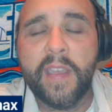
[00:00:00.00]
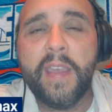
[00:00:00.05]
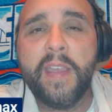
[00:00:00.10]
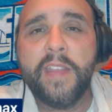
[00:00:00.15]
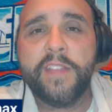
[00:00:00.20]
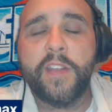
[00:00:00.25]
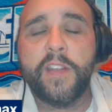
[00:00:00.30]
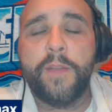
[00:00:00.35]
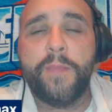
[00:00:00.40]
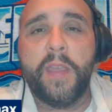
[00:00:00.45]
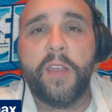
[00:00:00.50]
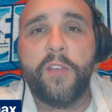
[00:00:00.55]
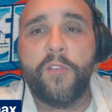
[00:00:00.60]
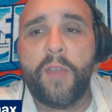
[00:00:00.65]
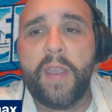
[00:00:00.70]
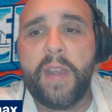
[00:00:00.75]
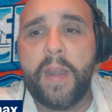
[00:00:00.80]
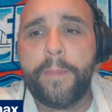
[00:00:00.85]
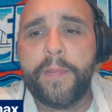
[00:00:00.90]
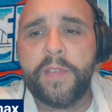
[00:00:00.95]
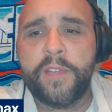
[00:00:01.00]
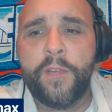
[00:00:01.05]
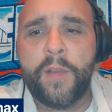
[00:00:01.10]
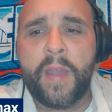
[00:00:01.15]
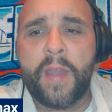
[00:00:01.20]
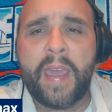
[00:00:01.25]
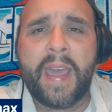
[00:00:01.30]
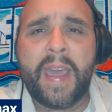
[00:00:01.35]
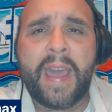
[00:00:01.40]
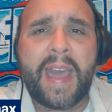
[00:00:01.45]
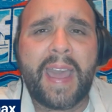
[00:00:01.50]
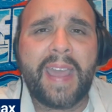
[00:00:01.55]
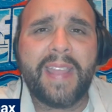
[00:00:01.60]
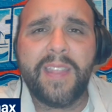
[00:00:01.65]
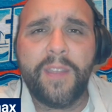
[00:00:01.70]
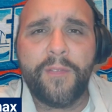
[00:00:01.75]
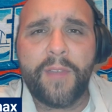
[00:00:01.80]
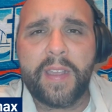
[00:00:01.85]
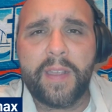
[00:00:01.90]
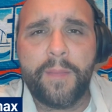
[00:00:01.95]
It's going to be a great episode. I
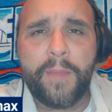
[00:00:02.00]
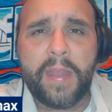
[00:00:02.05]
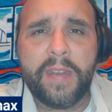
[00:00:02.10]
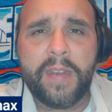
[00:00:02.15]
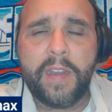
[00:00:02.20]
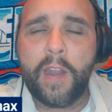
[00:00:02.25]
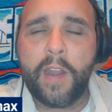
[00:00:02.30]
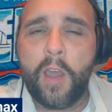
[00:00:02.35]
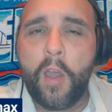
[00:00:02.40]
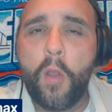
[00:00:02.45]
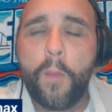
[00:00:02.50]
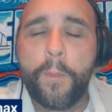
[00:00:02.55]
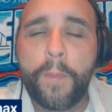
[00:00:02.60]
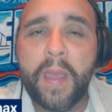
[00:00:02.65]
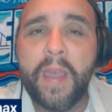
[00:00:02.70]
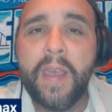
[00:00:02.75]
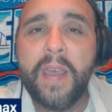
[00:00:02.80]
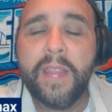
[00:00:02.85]
highly recommend and hope